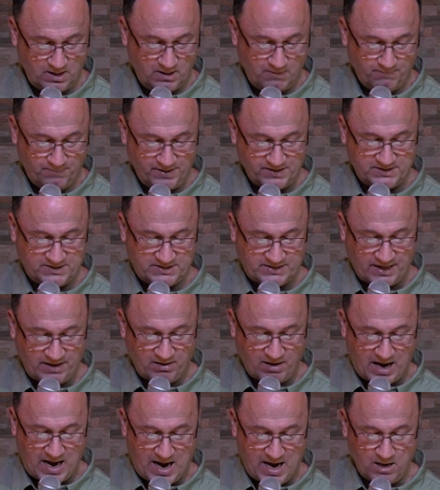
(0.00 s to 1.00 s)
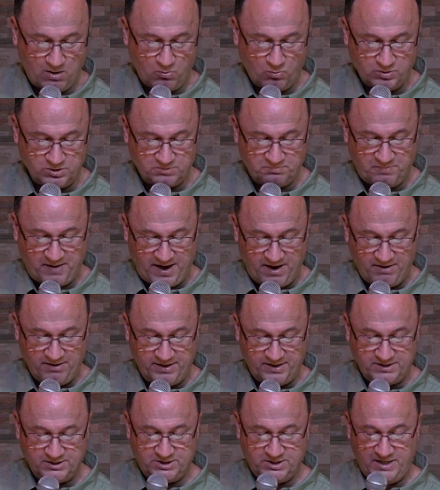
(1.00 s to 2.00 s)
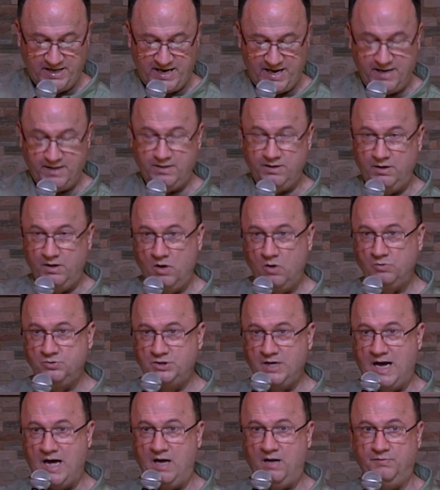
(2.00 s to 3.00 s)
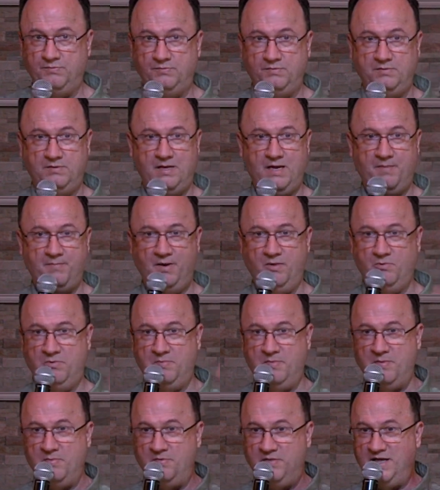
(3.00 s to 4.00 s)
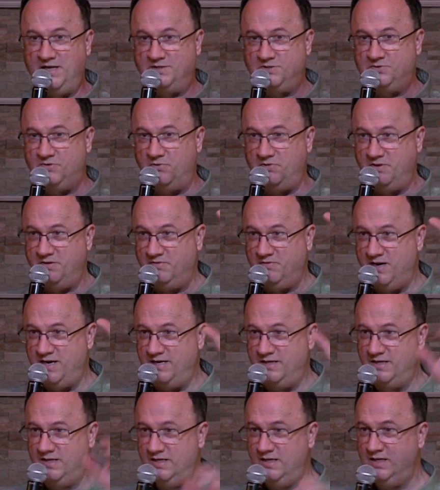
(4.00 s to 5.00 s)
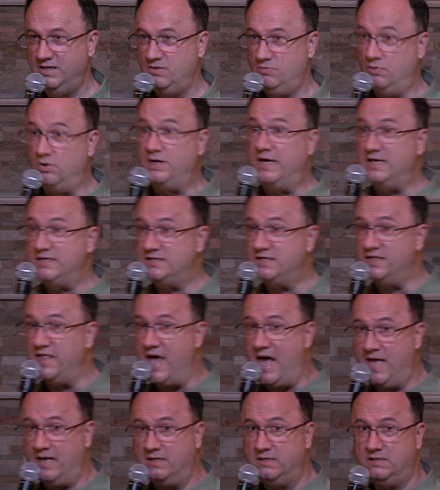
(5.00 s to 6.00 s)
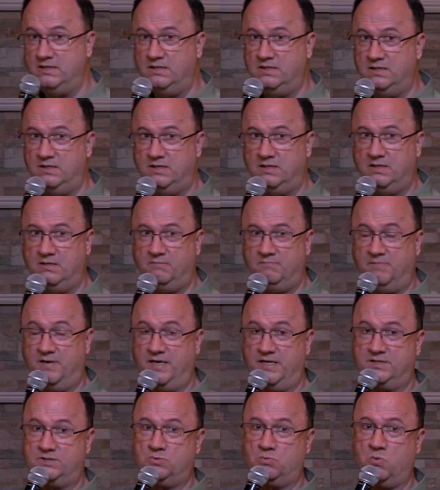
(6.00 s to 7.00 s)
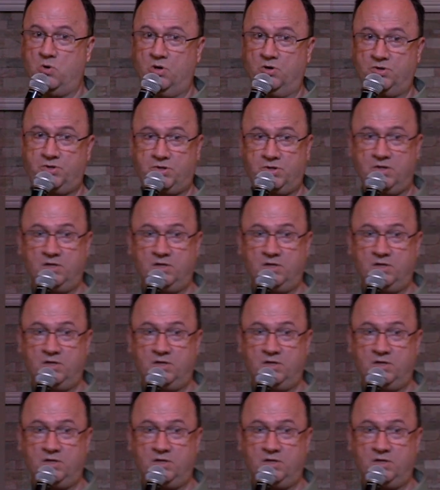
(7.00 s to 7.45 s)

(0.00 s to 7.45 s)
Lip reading: But Sarai was barren. She had no child. I may remember that story, right? We'll get to that, but it's worth